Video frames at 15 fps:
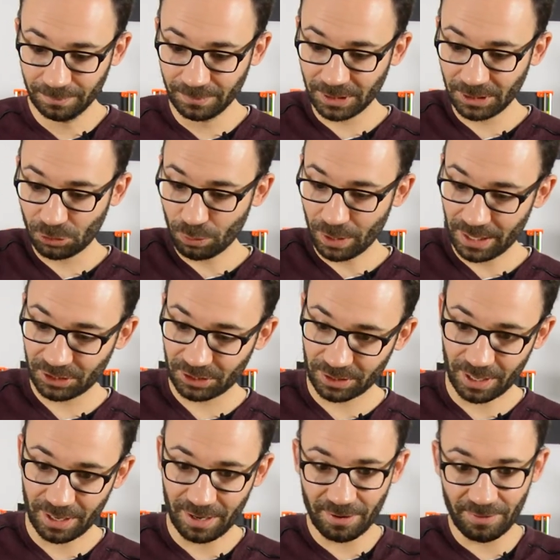it was
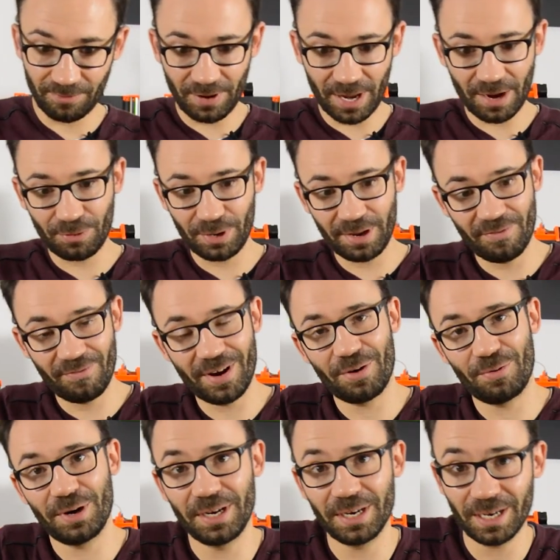very,
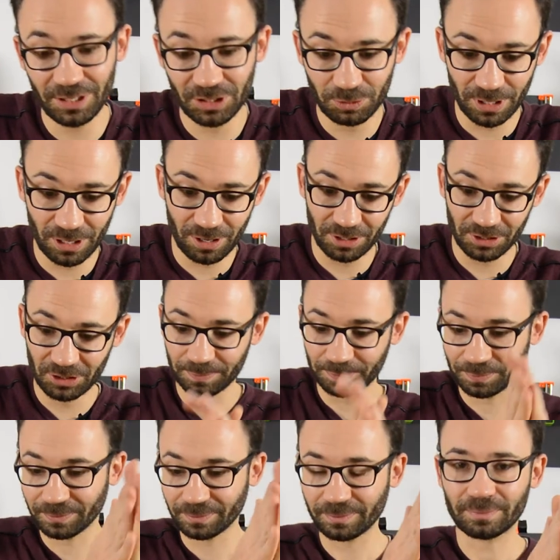very nice, because
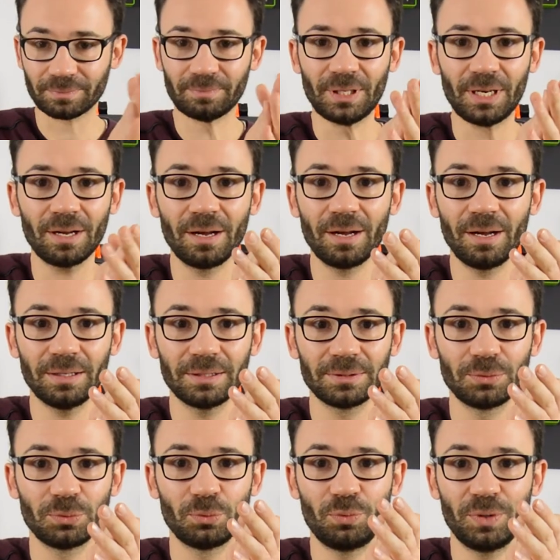
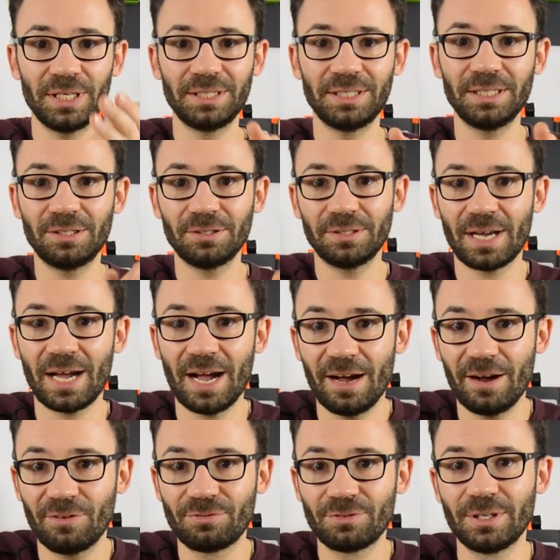we didn't
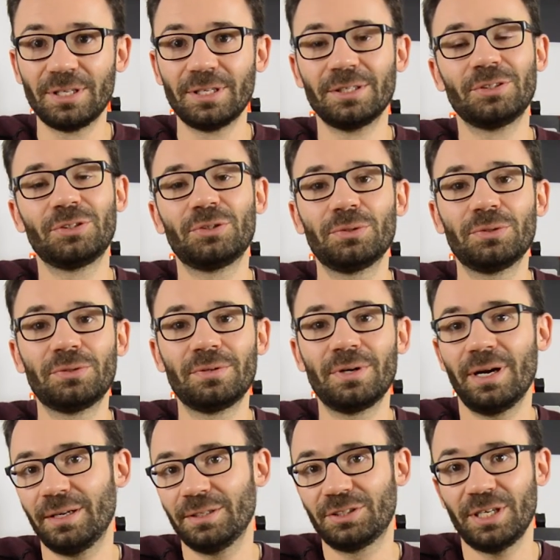have to
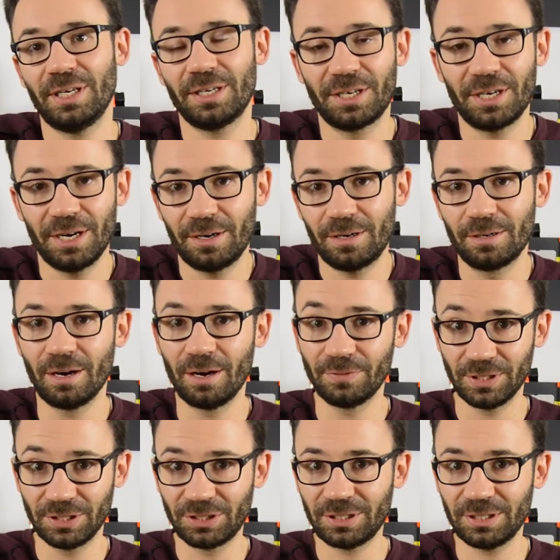take care of
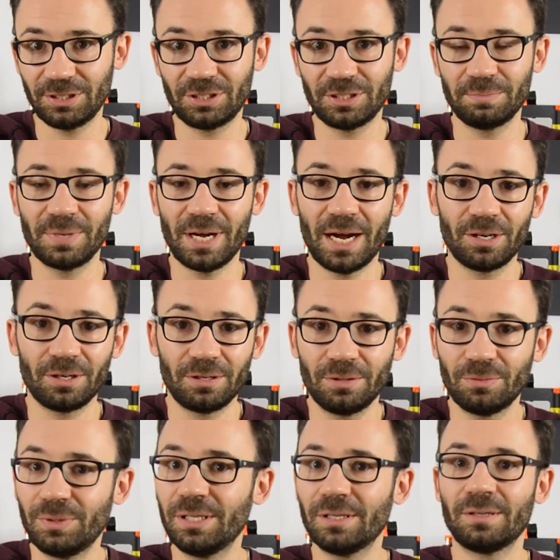the system at all.
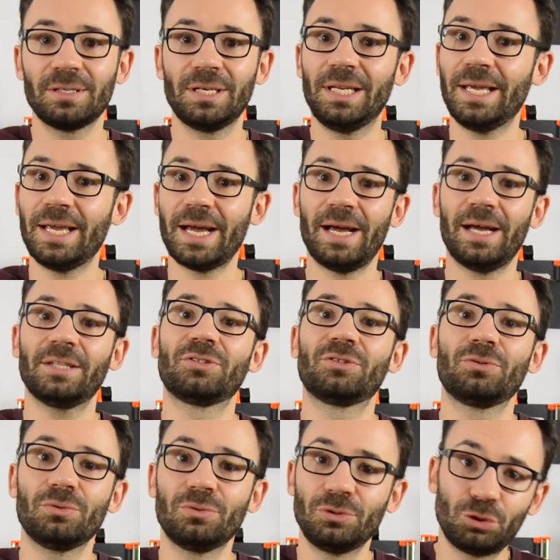We only had
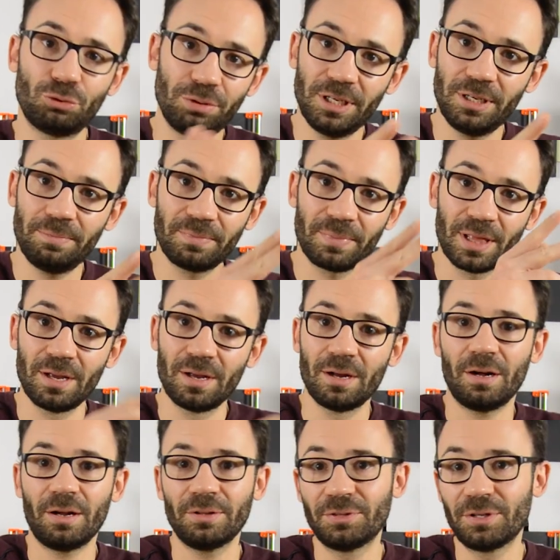to trim
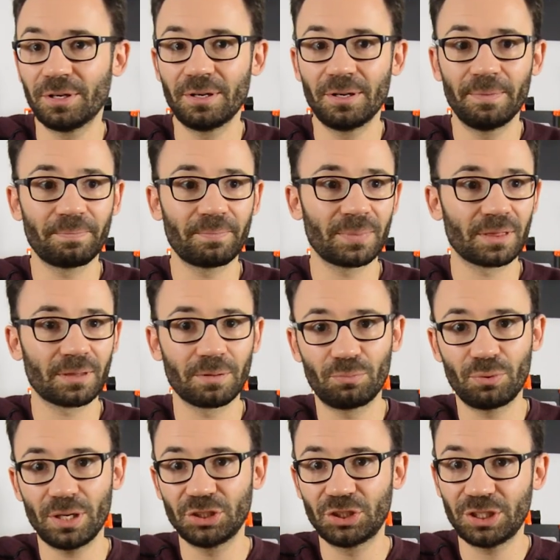all the
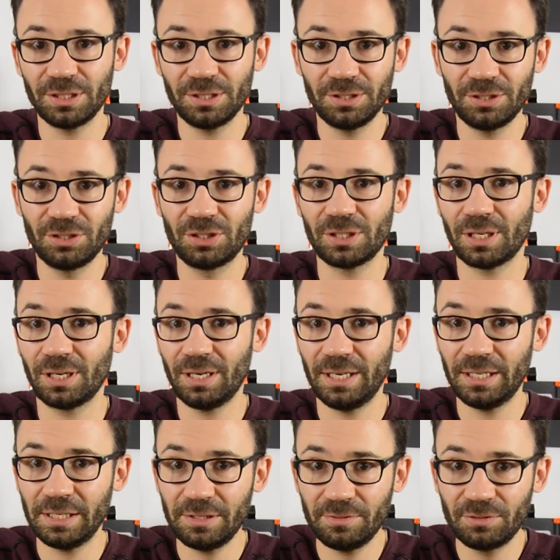branches and
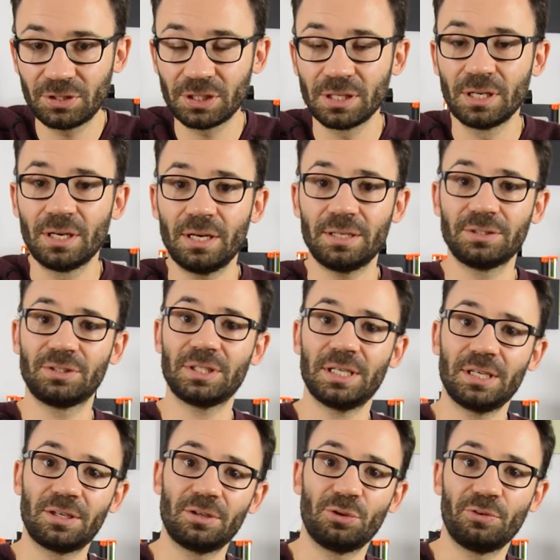leaves and
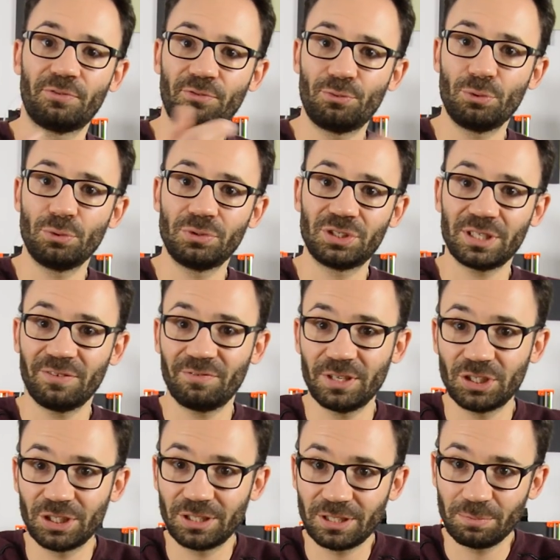take the fruits and
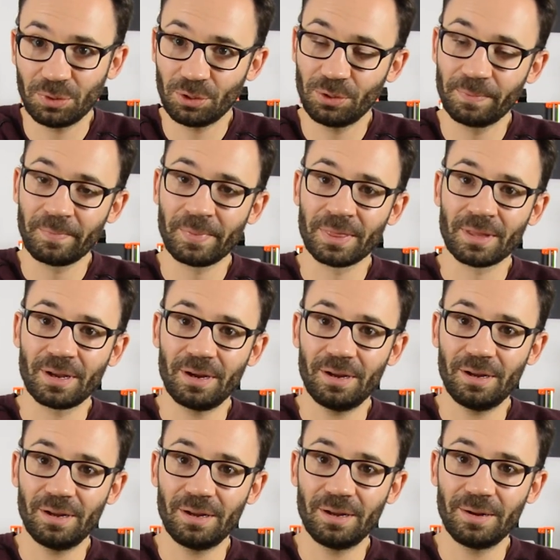vegetable
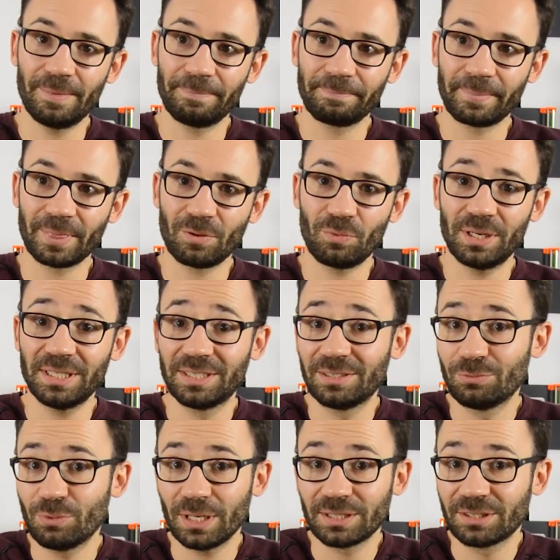when it
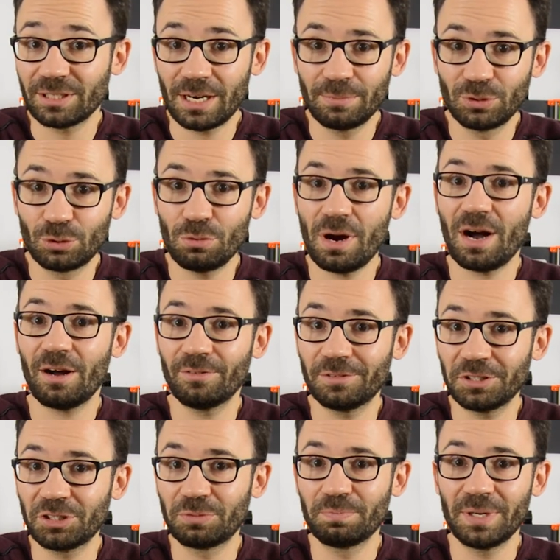was time to
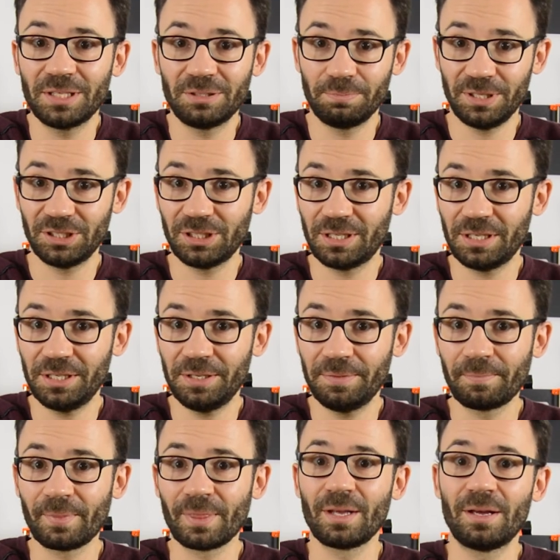harvest,
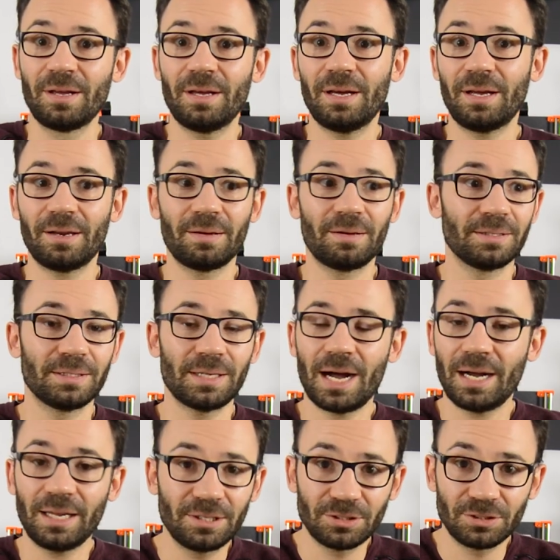basically, and
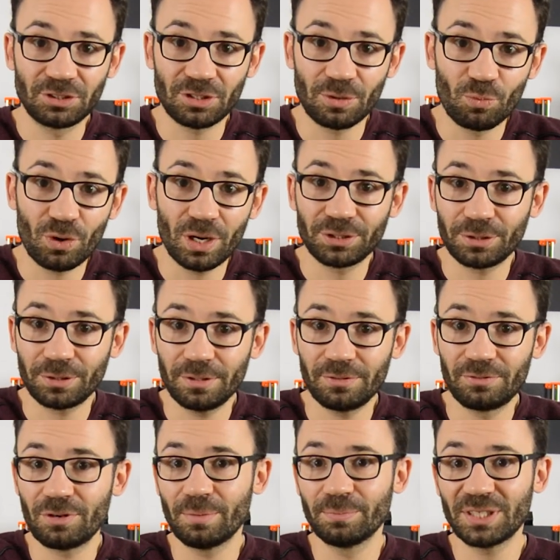add some water
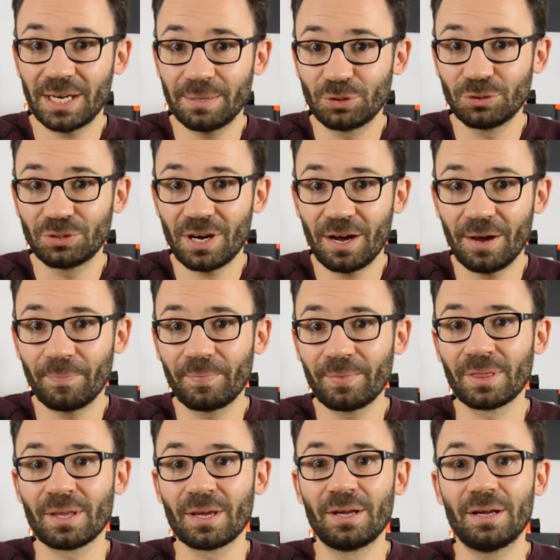from time to time.
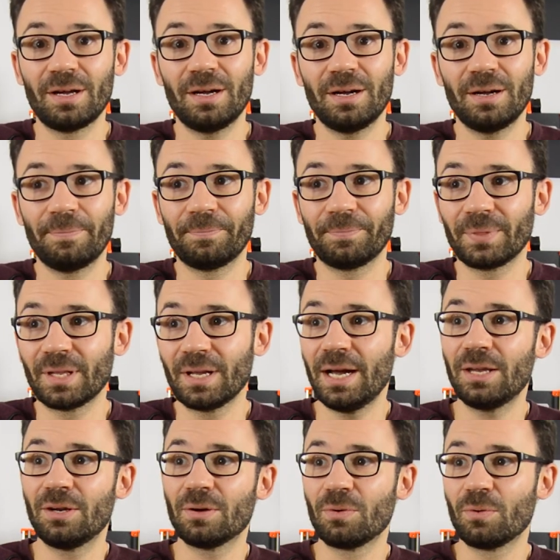
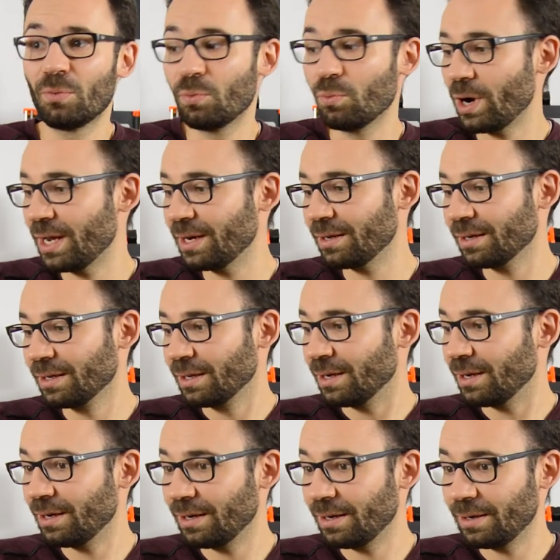And when
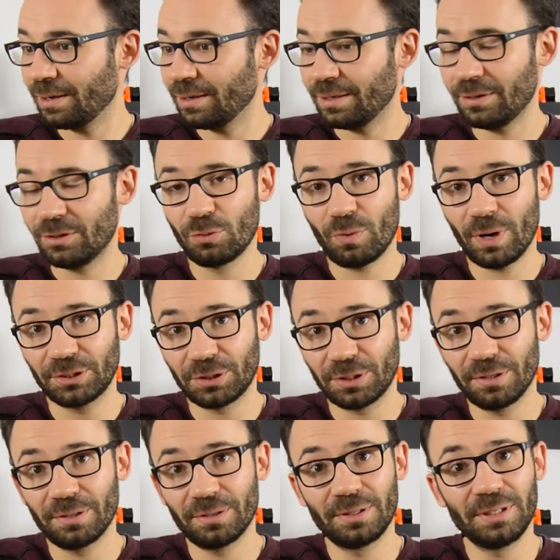the
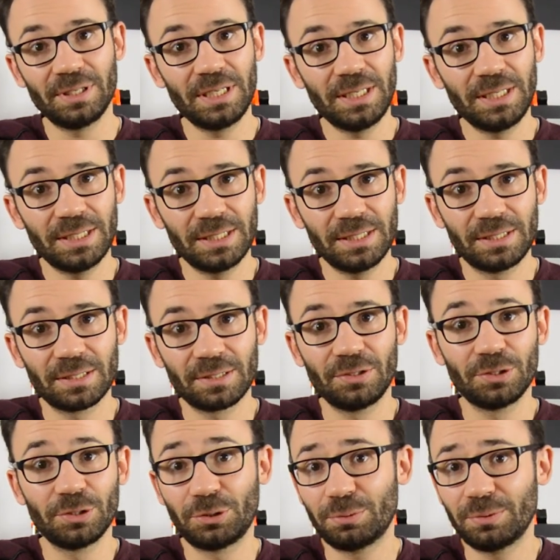water needed
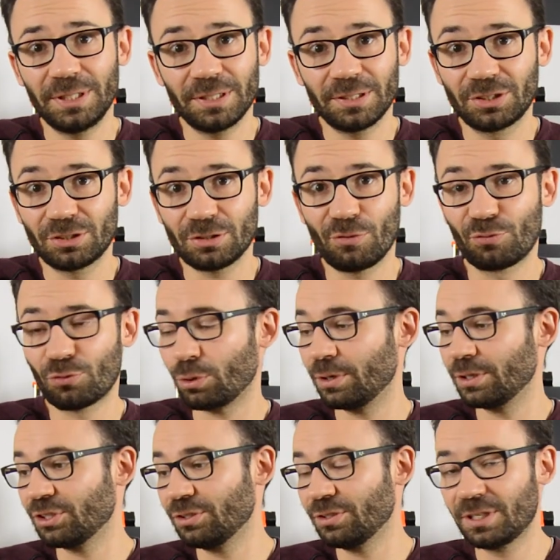nutrients, of
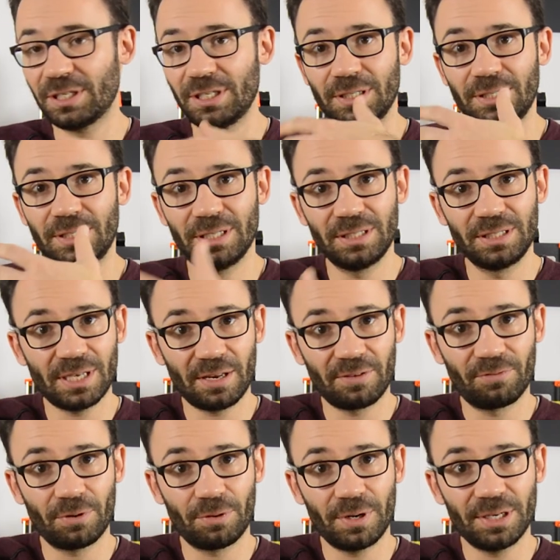course, the kit did that
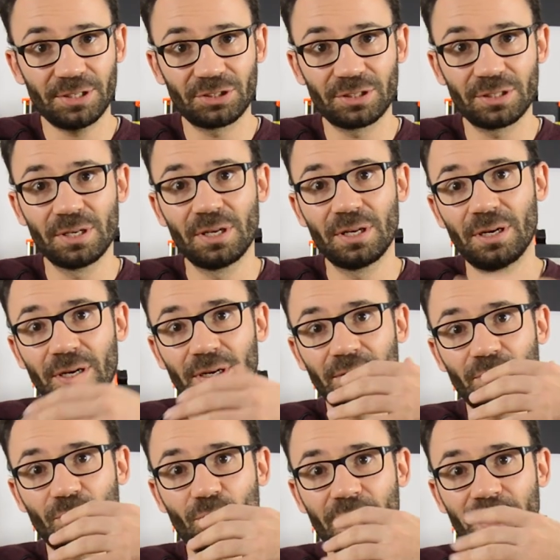for us.
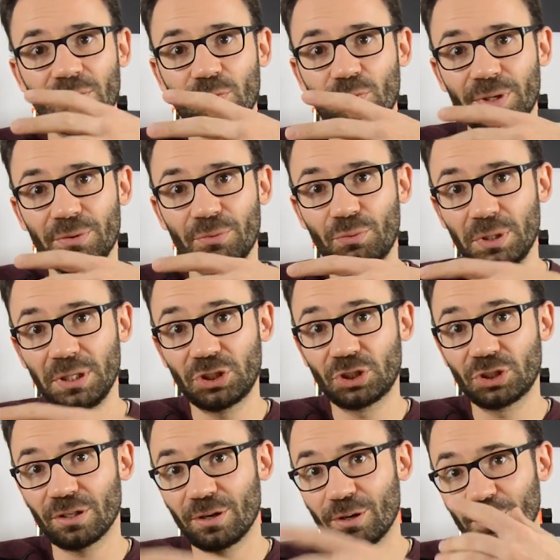When we
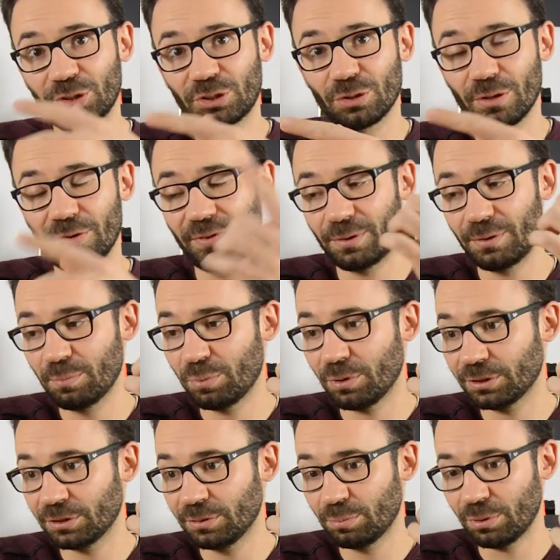reached, also very
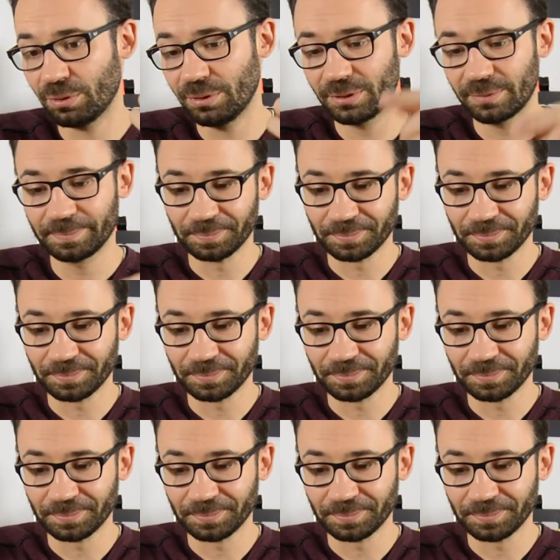important point,